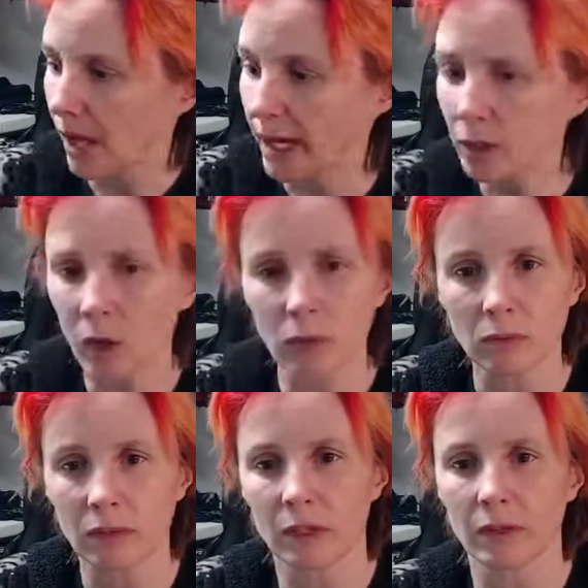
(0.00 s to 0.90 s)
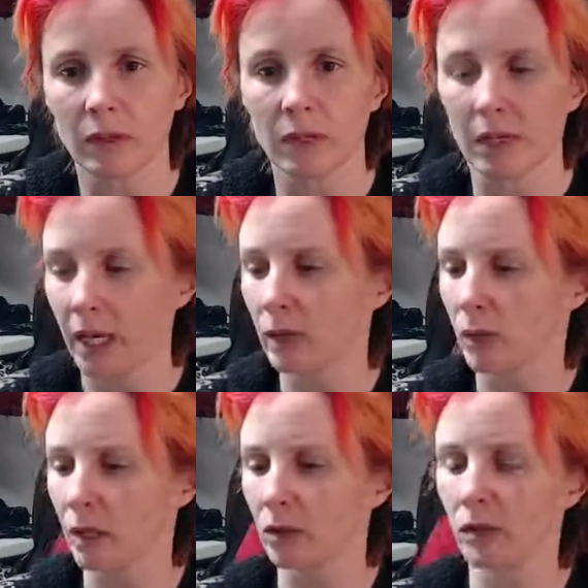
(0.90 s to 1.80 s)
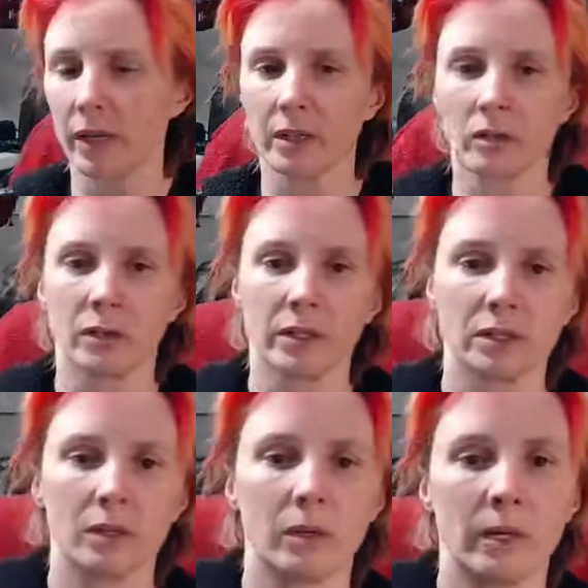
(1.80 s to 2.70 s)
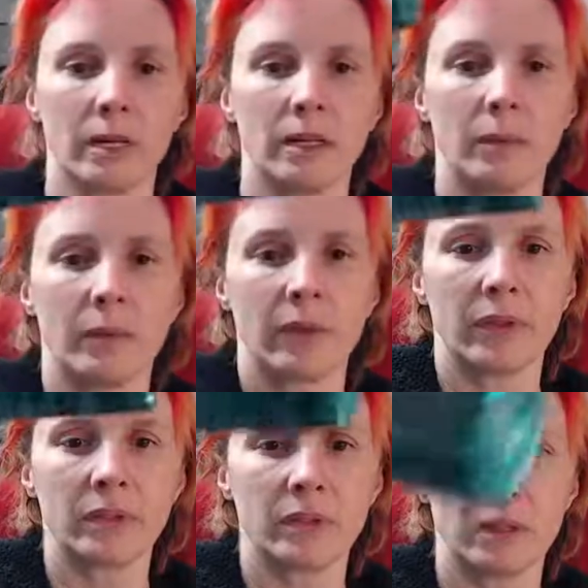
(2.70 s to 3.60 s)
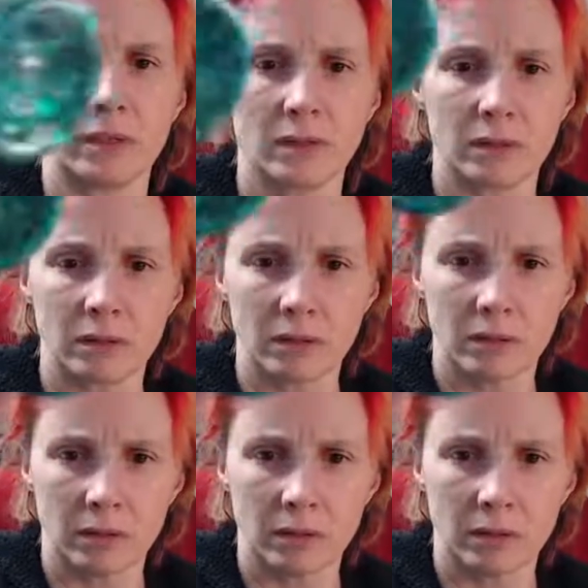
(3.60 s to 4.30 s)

I don't even think I want to know that story. So, this is...